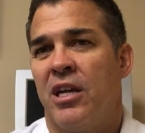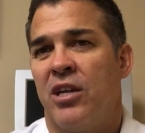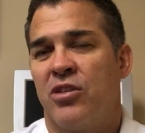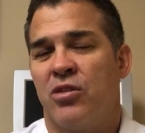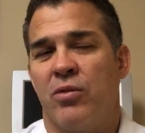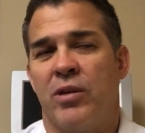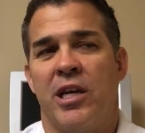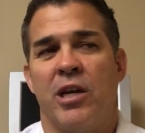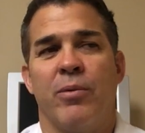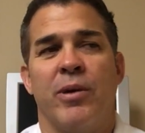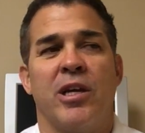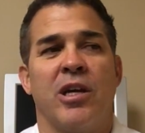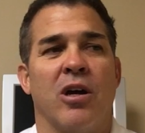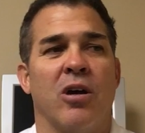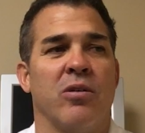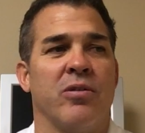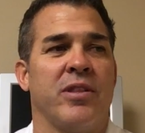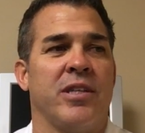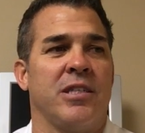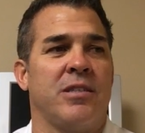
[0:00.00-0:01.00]
So here we
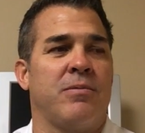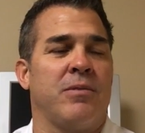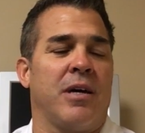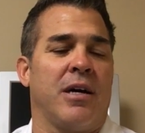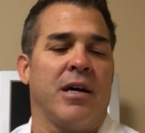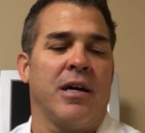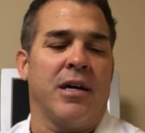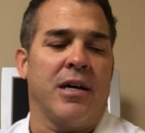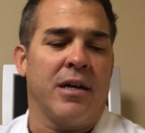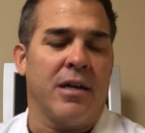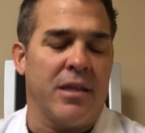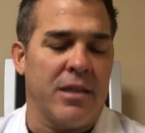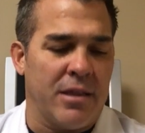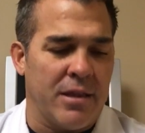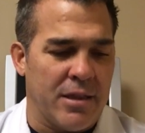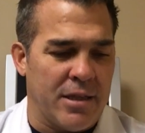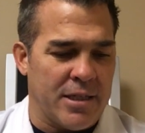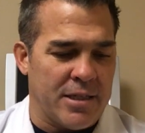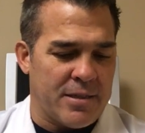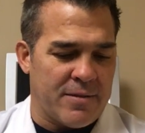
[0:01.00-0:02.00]
go. This, uh,
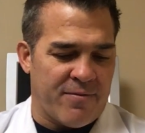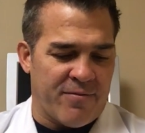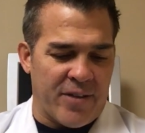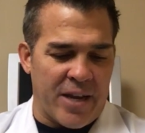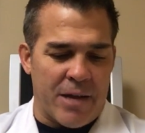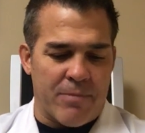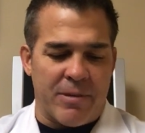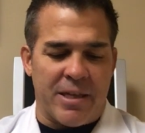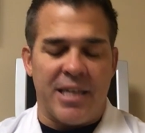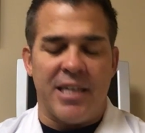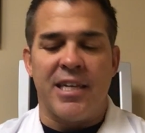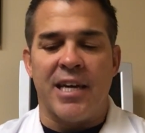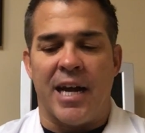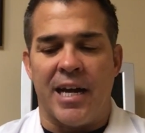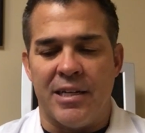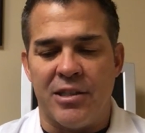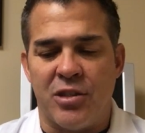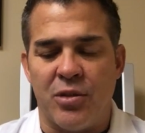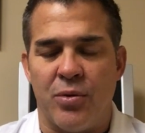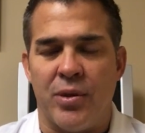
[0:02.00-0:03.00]
this family
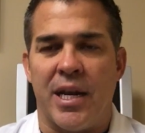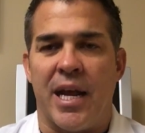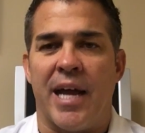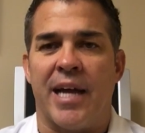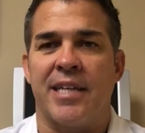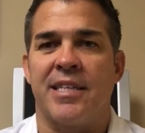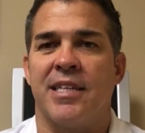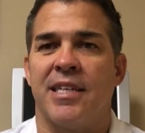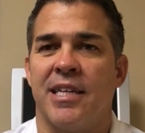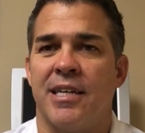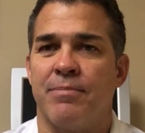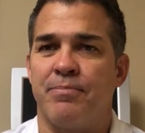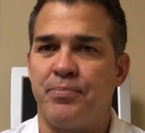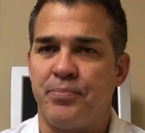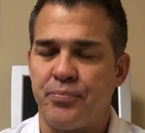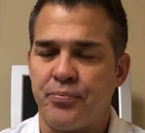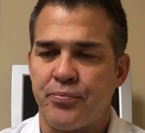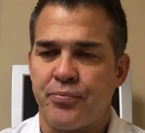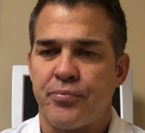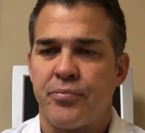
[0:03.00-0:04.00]
got into an accident
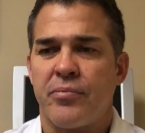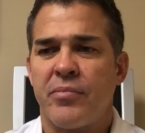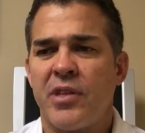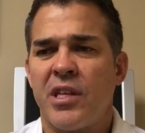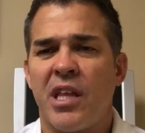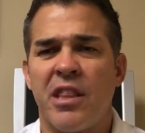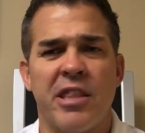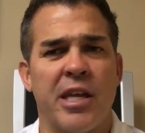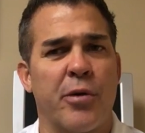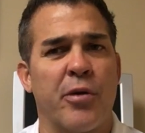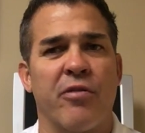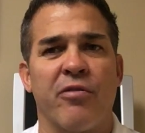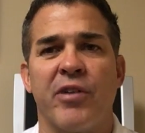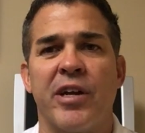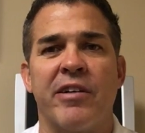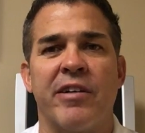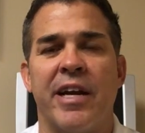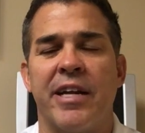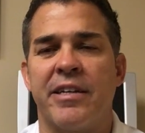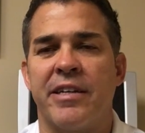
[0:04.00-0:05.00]
they were
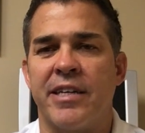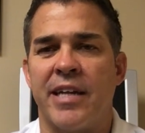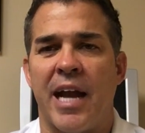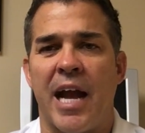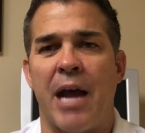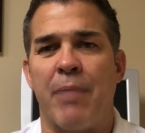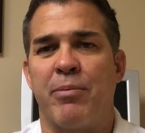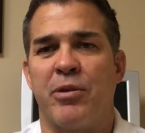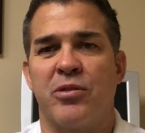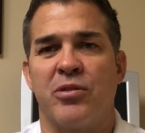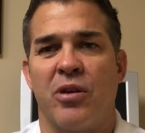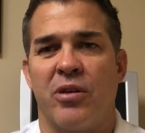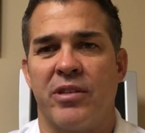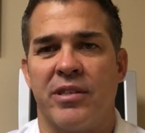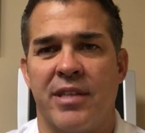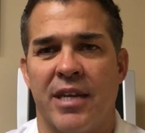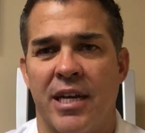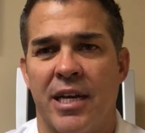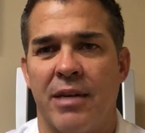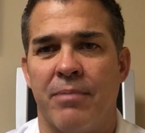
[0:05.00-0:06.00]
rear-ended. It happens all the
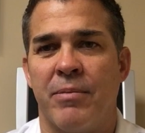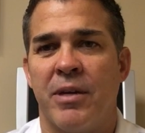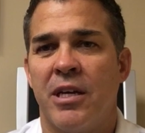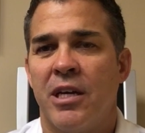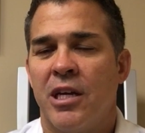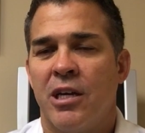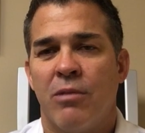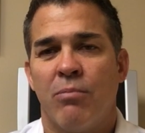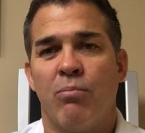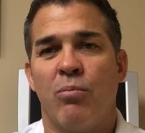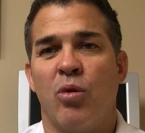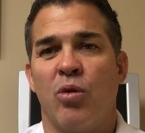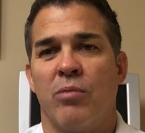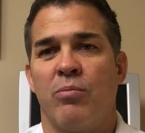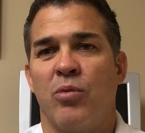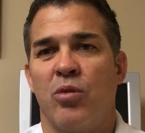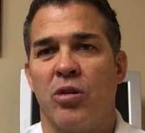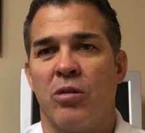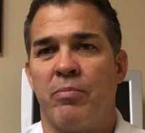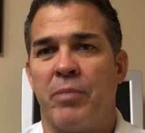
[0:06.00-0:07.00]
time. More
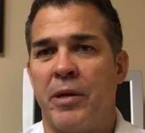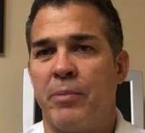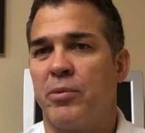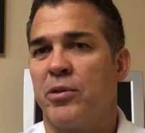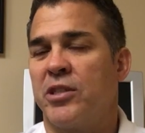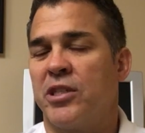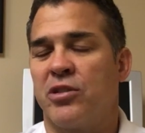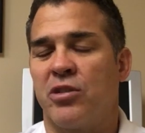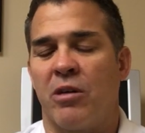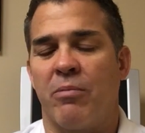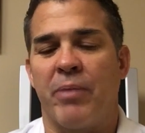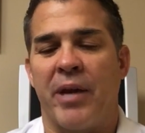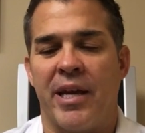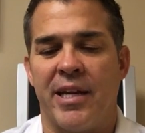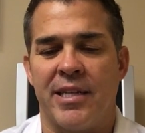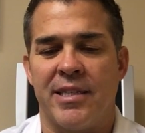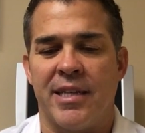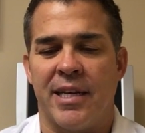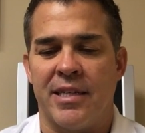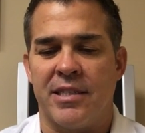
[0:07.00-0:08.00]
and more people just aren't
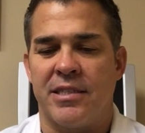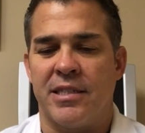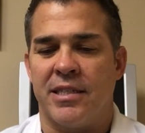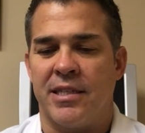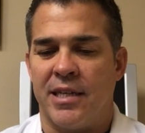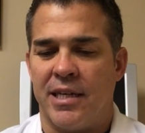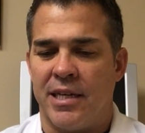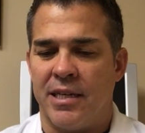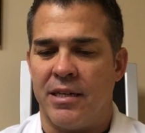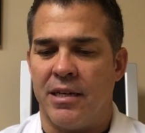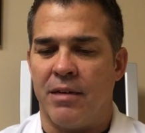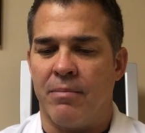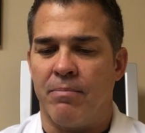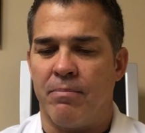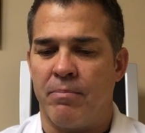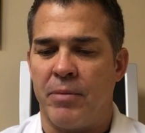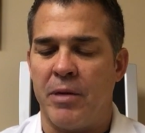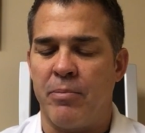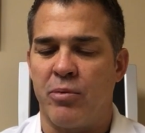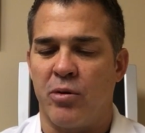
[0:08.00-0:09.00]
paying attention, and um,
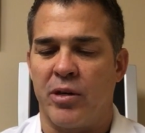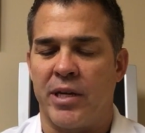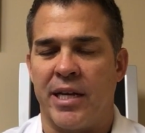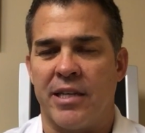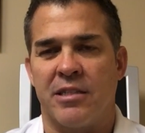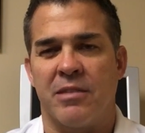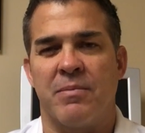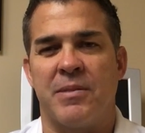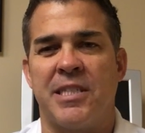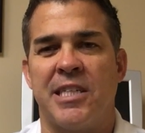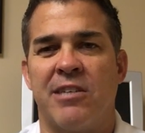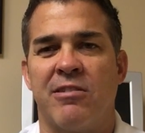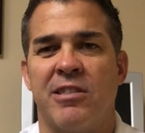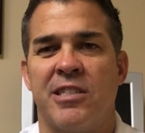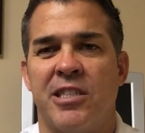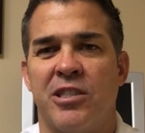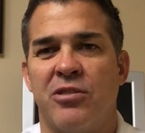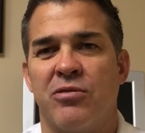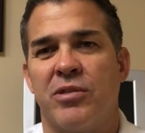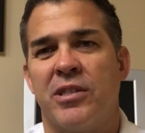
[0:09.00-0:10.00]
people are getting some
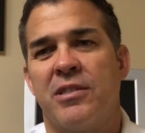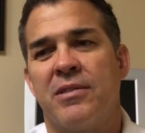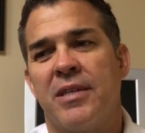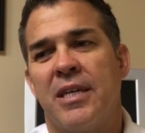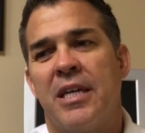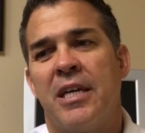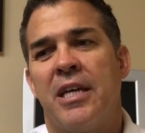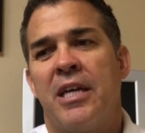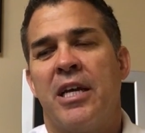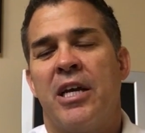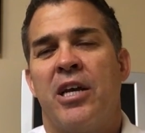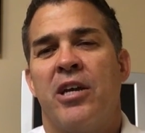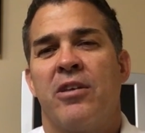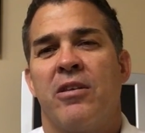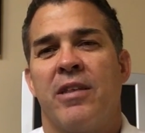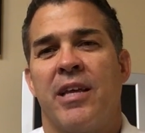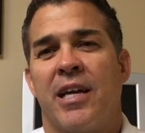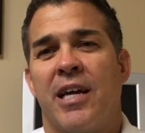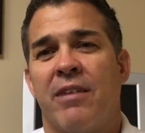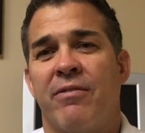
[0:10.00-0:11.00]
serious injuries.
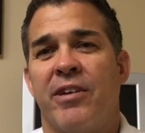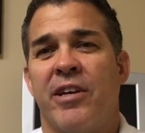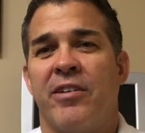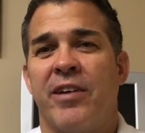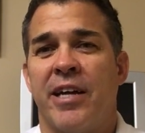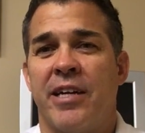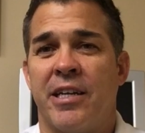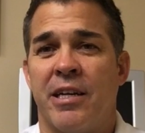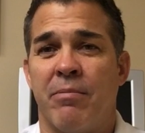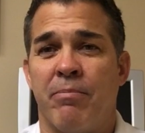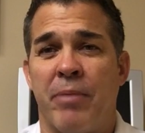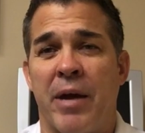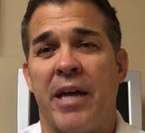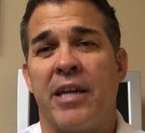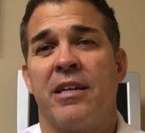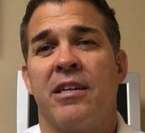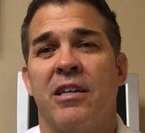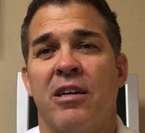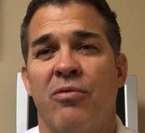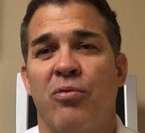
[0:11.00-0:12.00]
So they got rear-ended
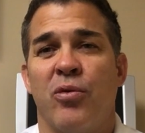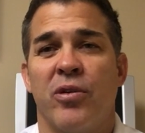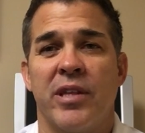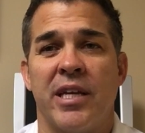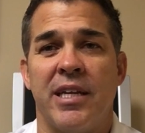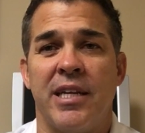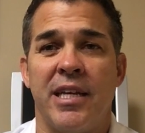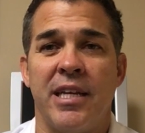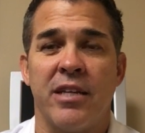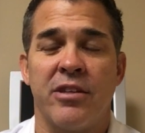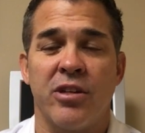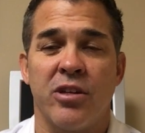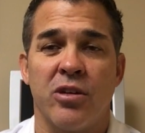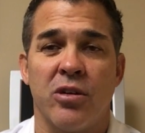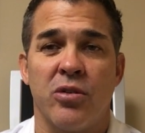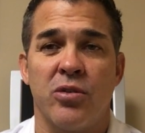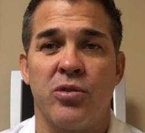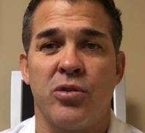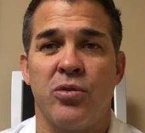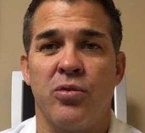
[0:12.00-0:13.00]
bad enough where they needed to
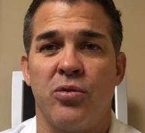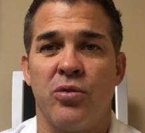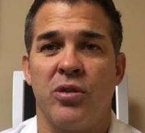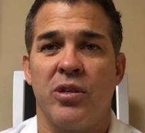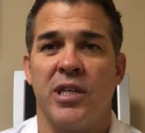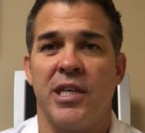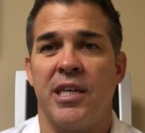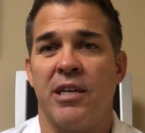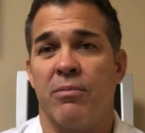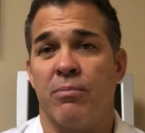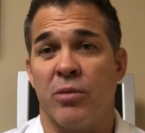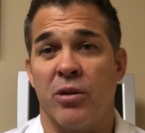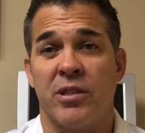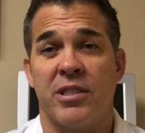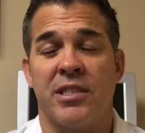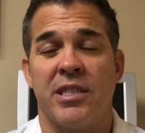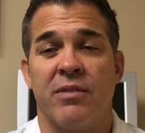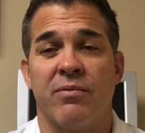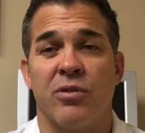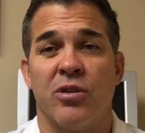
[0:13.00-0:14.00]
go to the
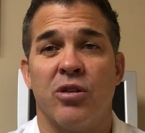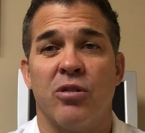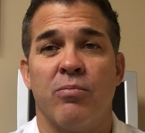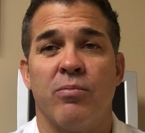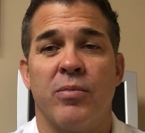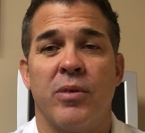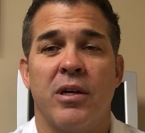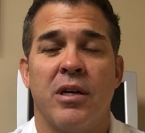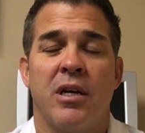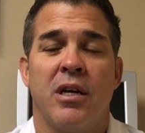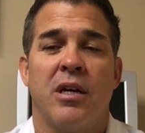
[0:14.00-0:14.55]
emergency room